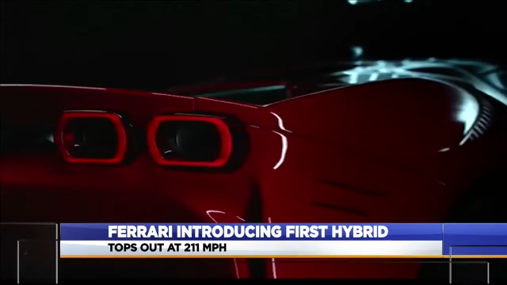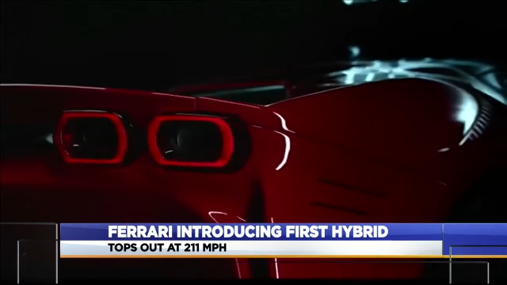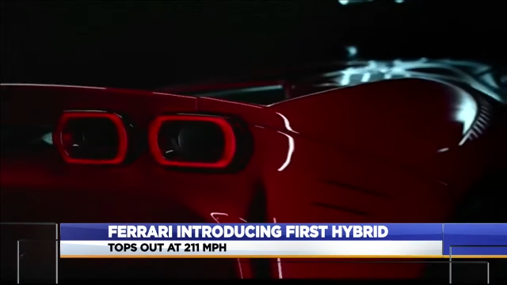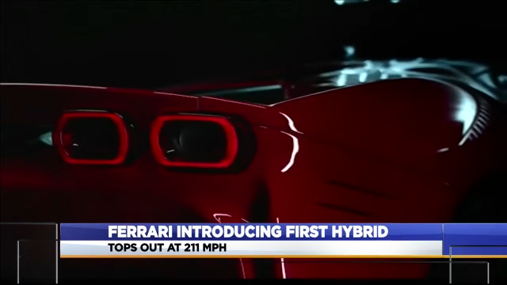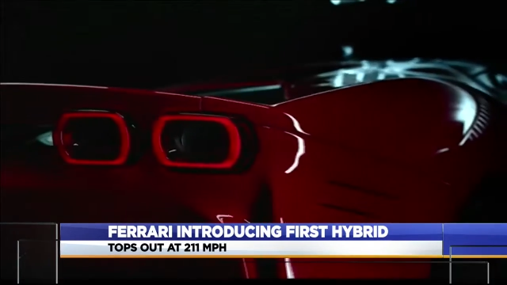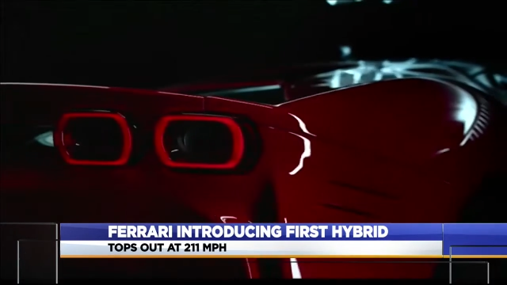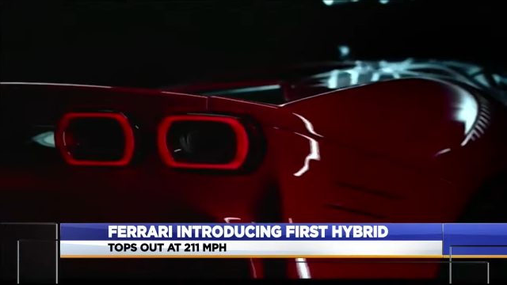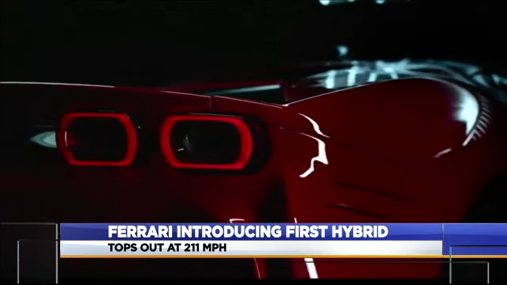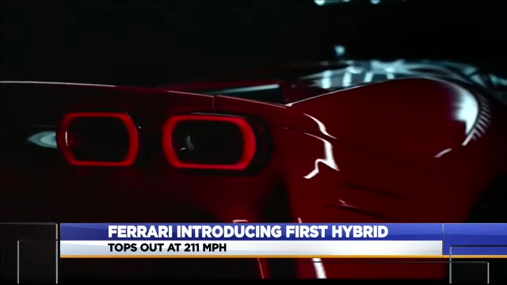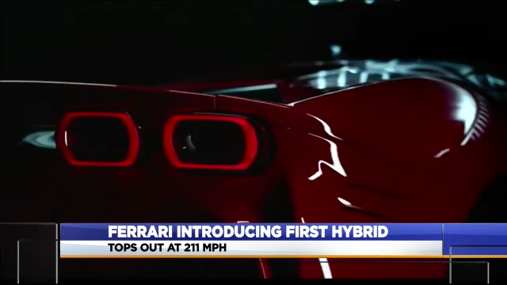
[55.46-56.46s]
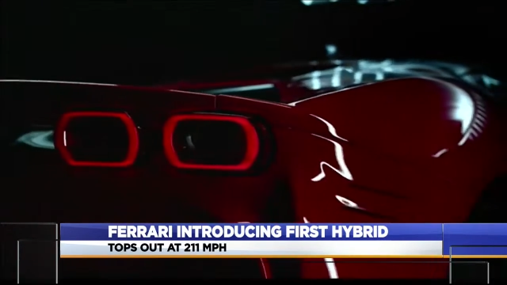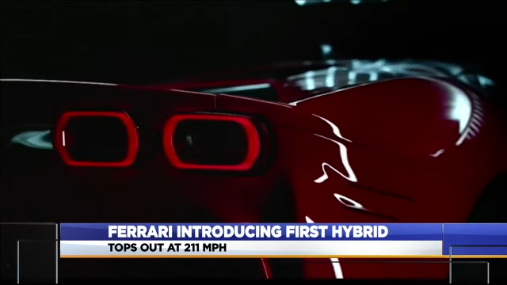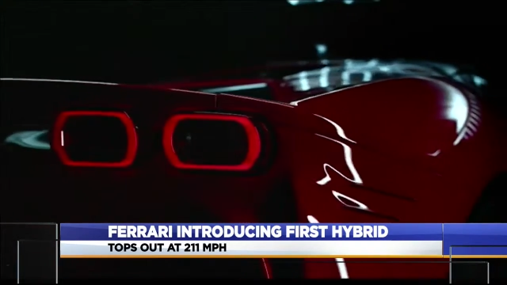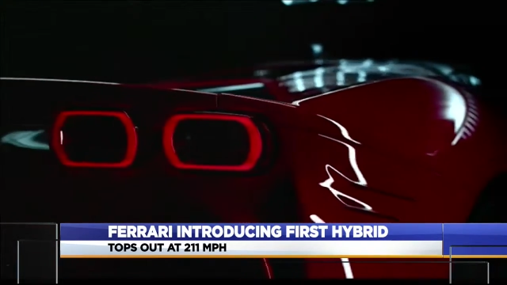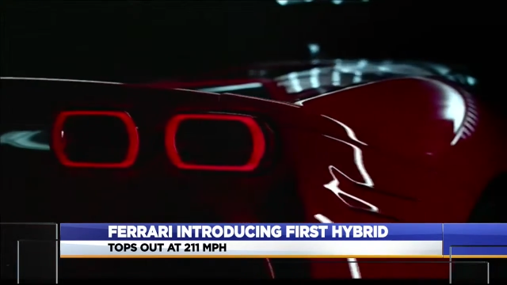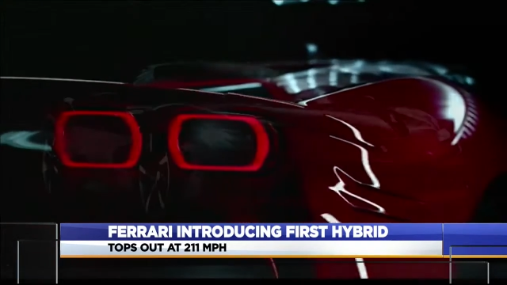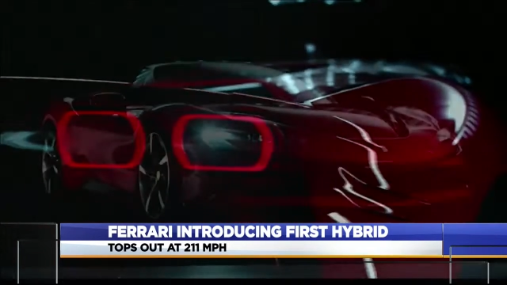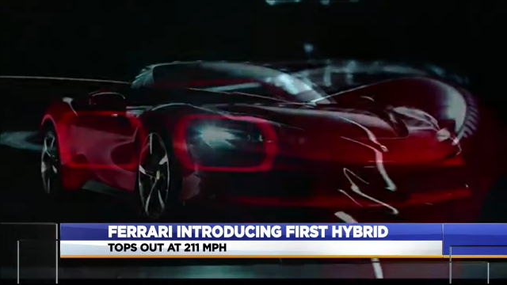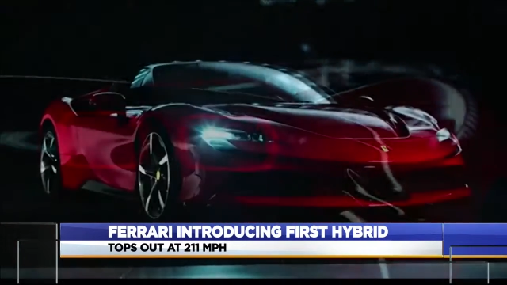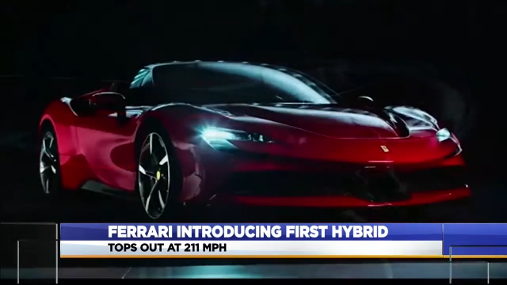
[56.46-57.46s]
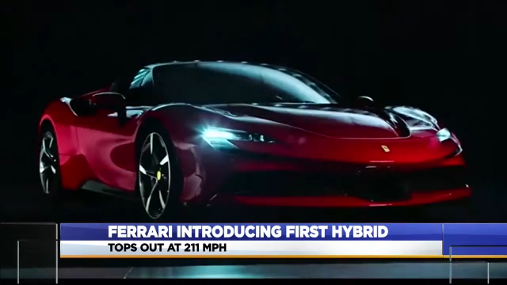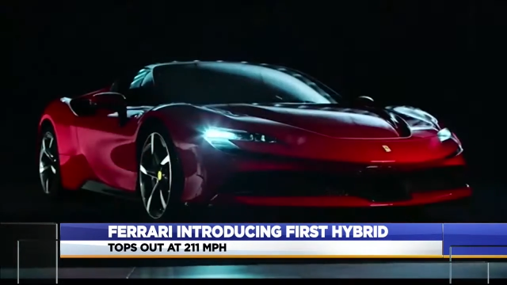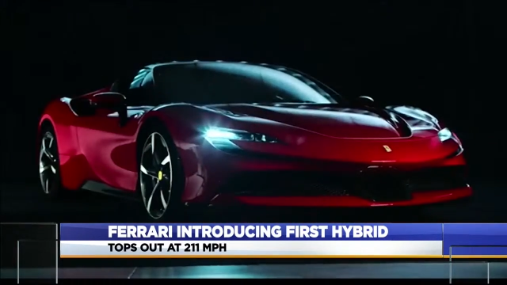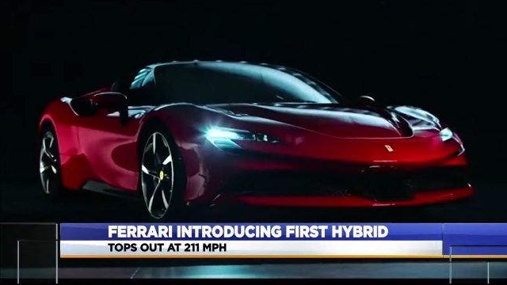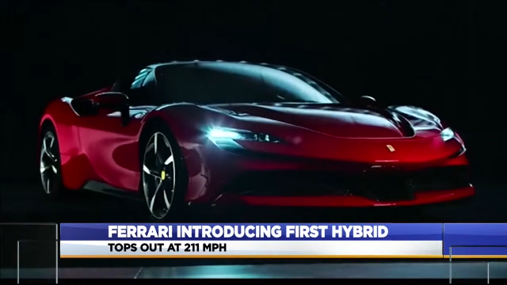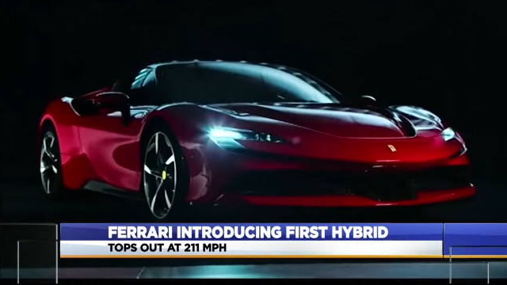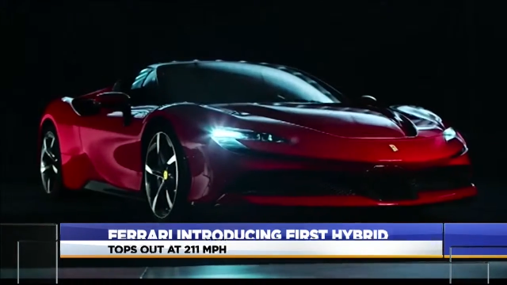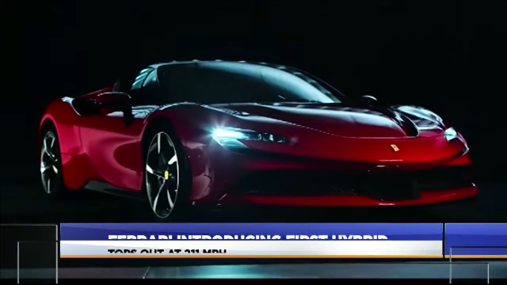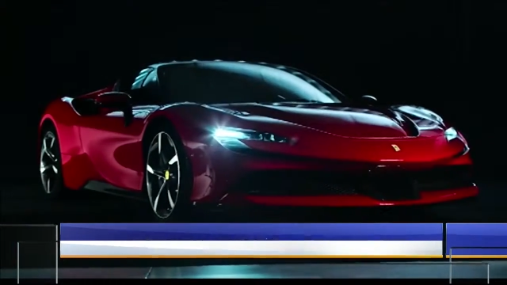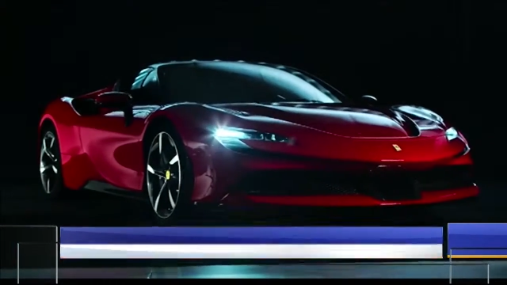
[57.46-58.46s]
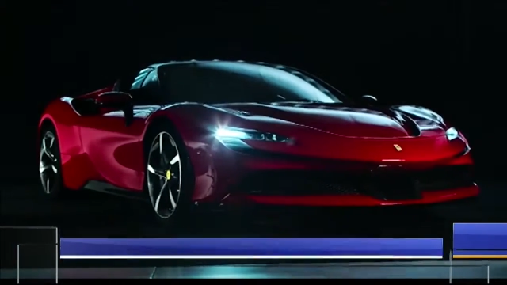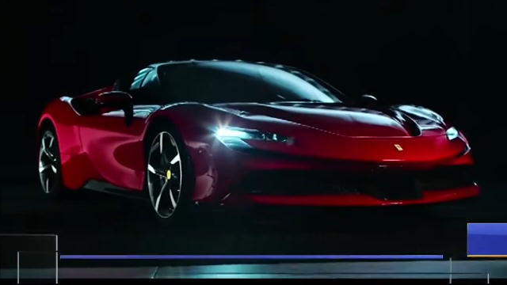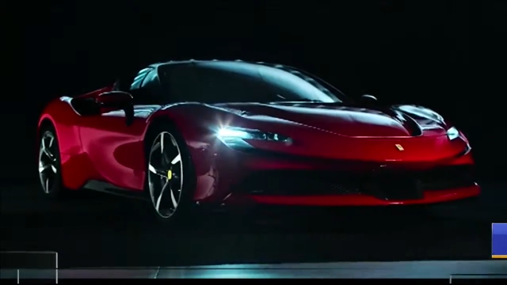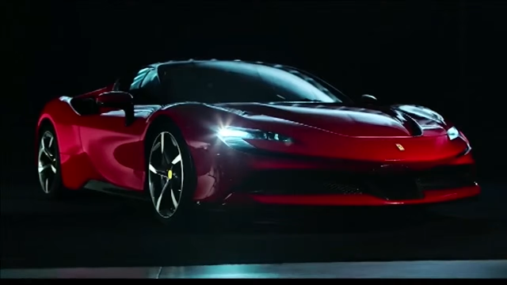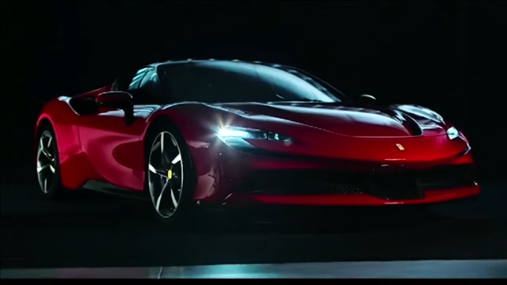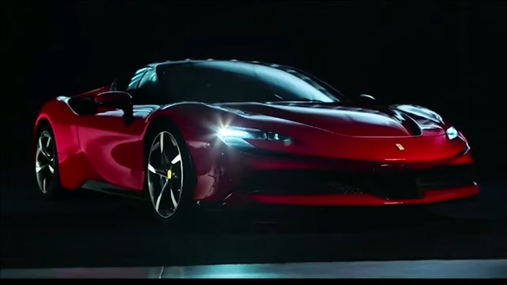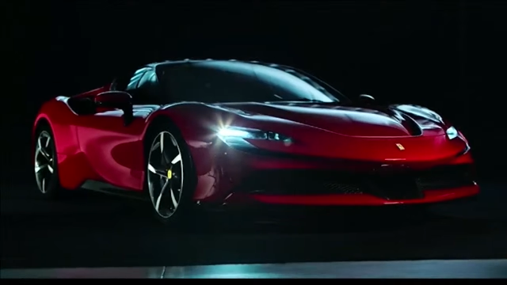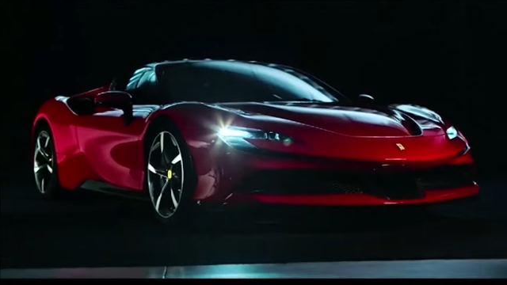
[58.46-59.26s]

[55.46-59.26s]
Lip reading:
(no speaker visible)